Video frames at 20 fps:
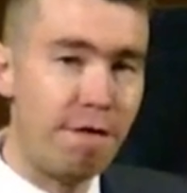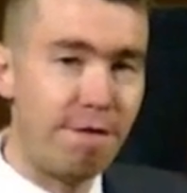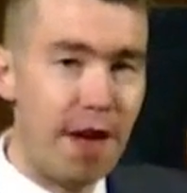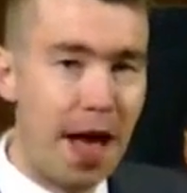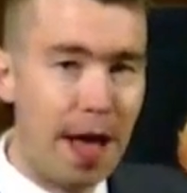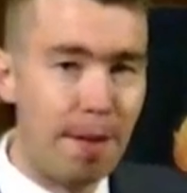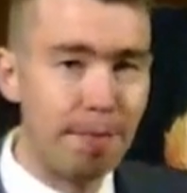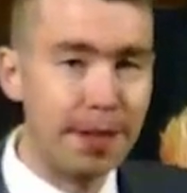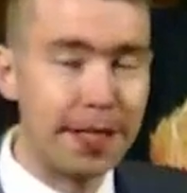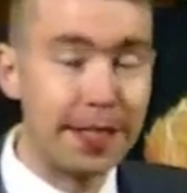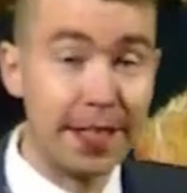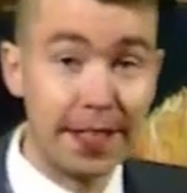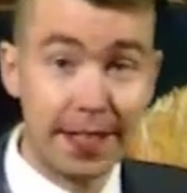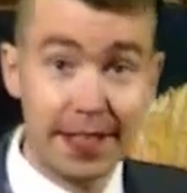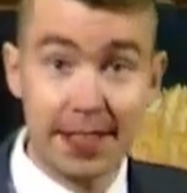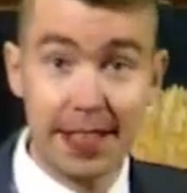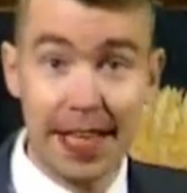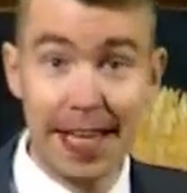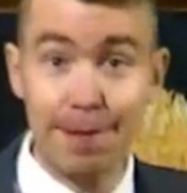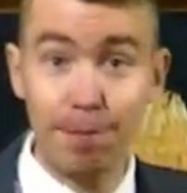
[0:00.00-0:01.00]
family that
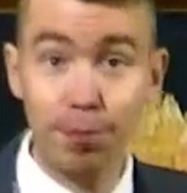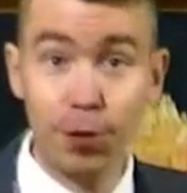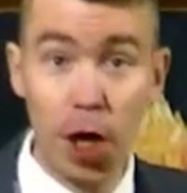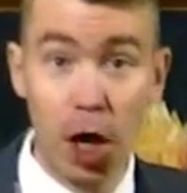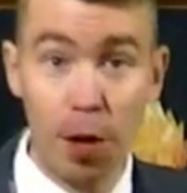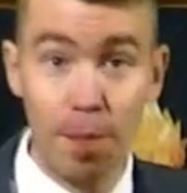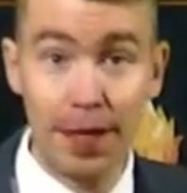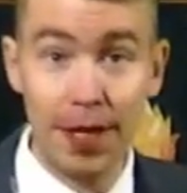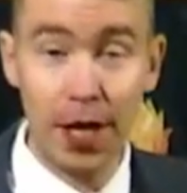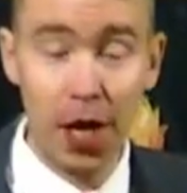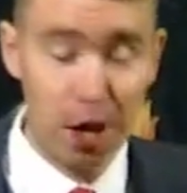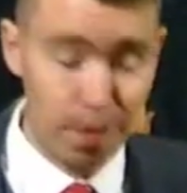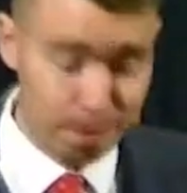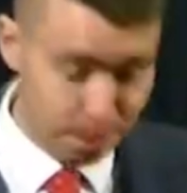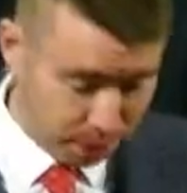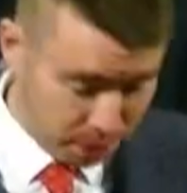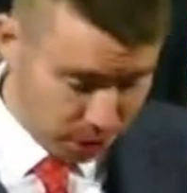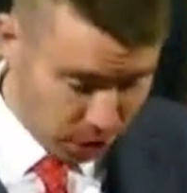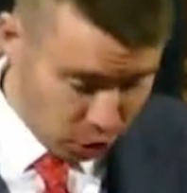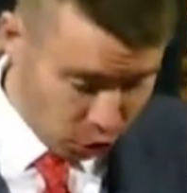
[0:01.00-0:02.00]
keep coming
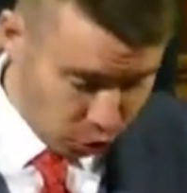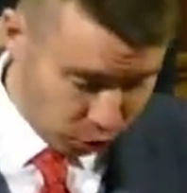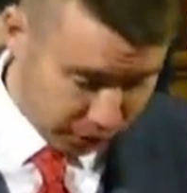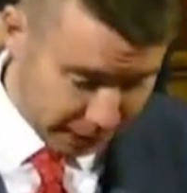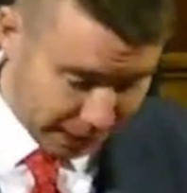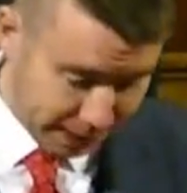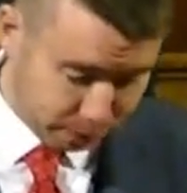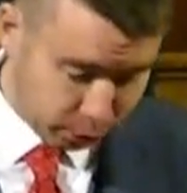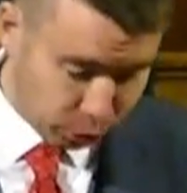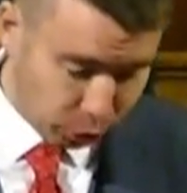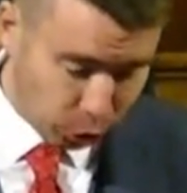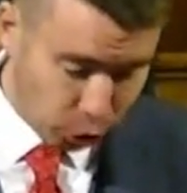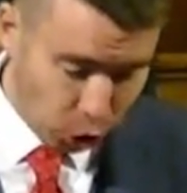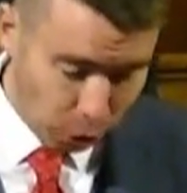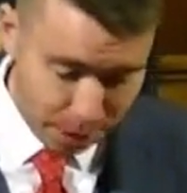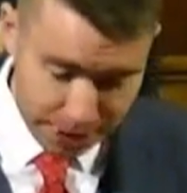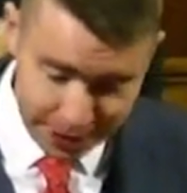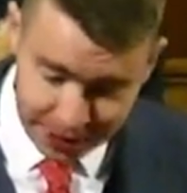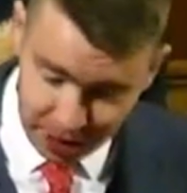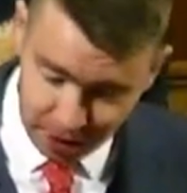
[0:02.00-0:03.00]
up, that keep
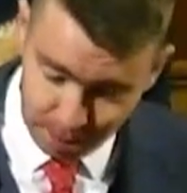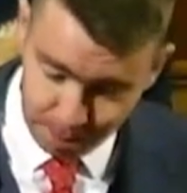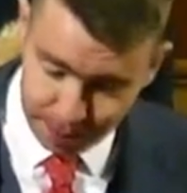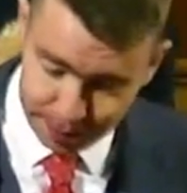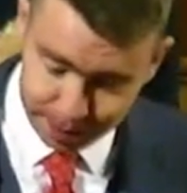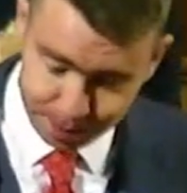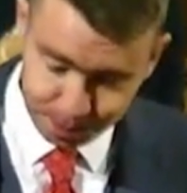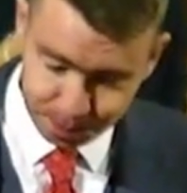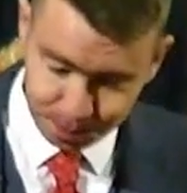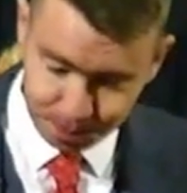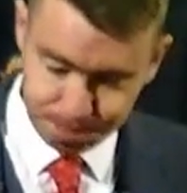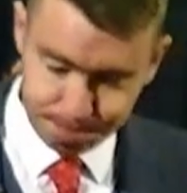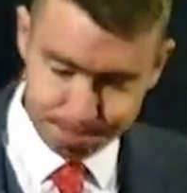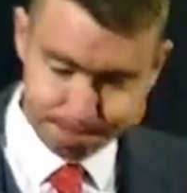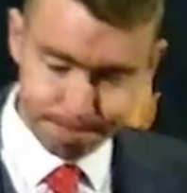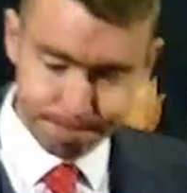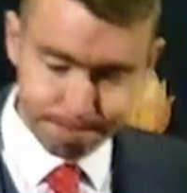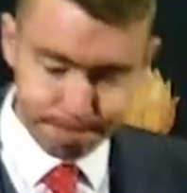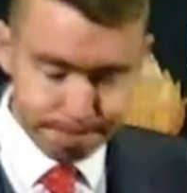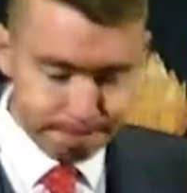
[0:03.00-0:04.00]
cropping up.
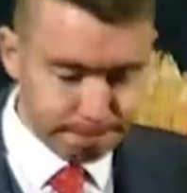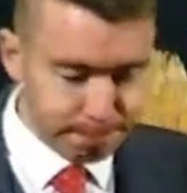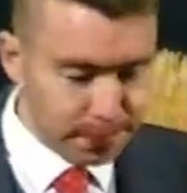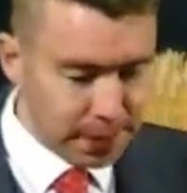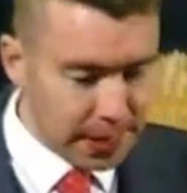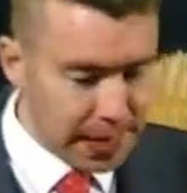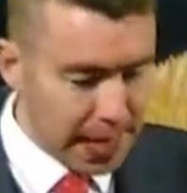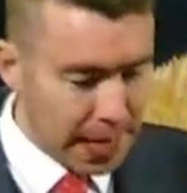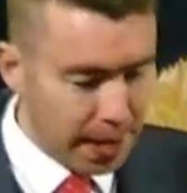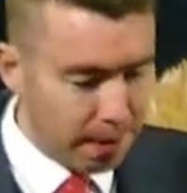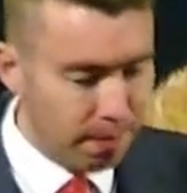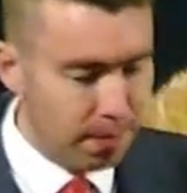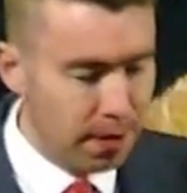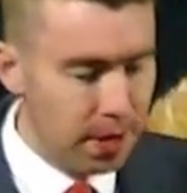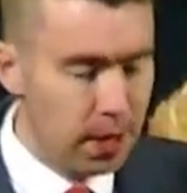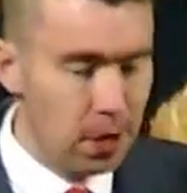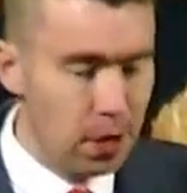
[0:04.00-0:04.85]
Um,